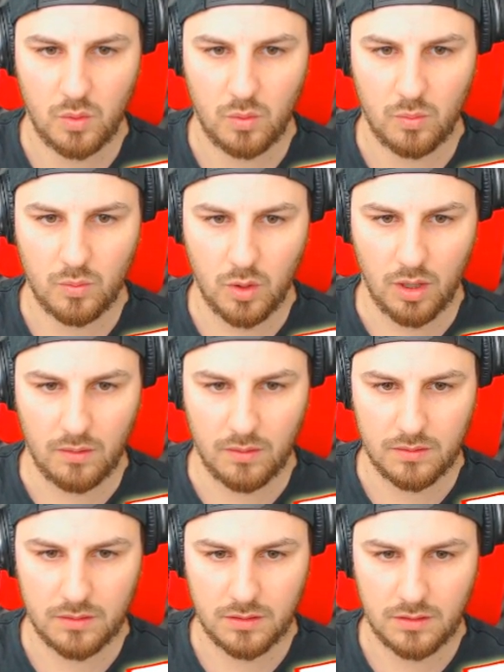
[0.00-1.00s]

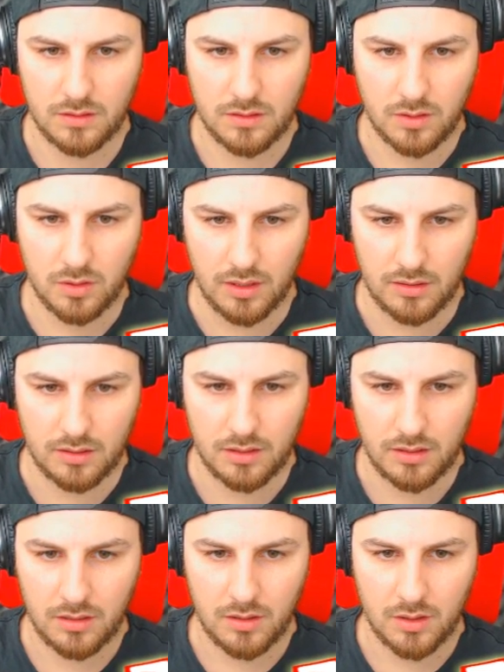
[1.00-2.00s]

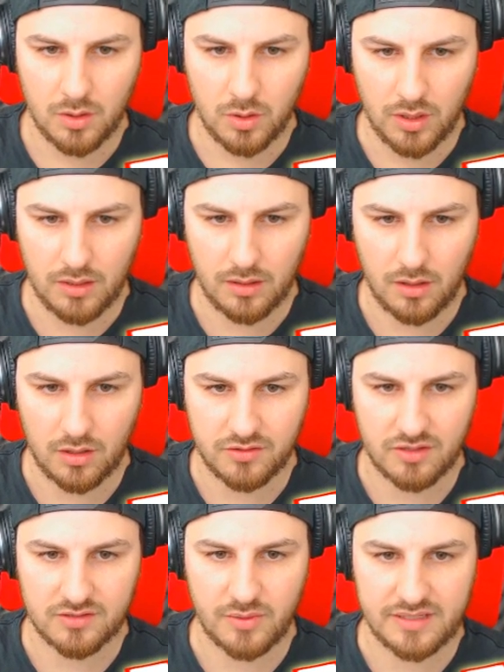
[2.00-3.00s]
Oh,
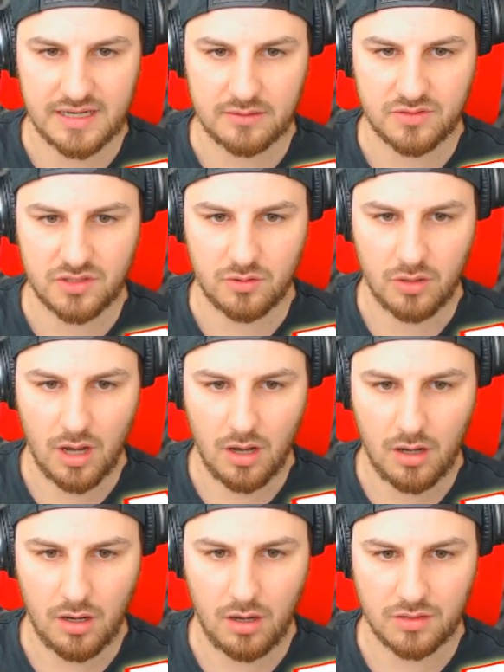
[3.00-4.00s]
they're on the way down too.
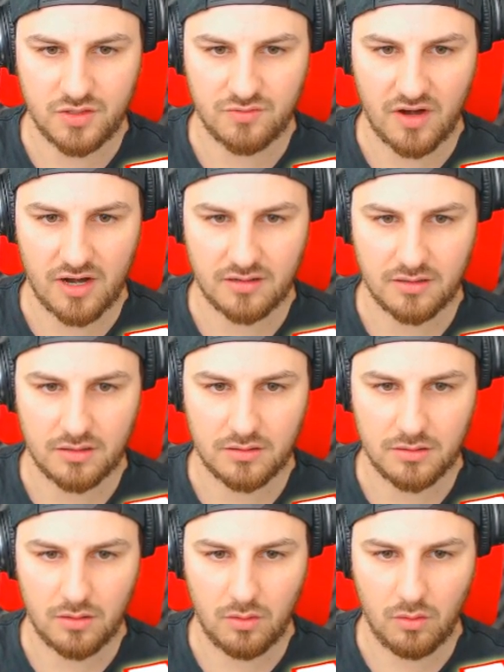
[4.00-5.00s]
Oh, too far.
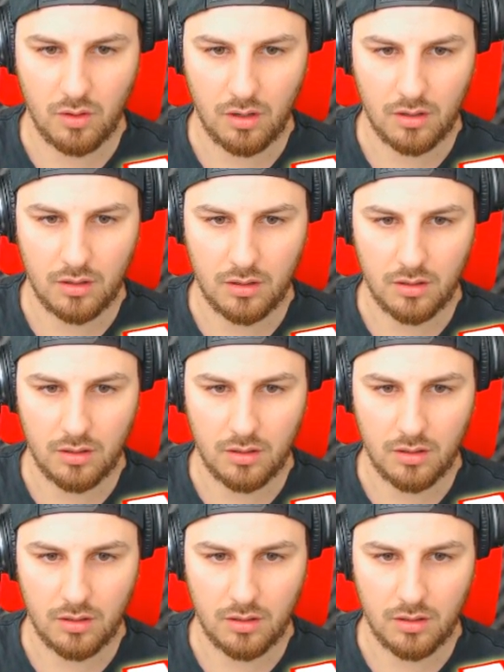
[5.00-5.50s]
Oh,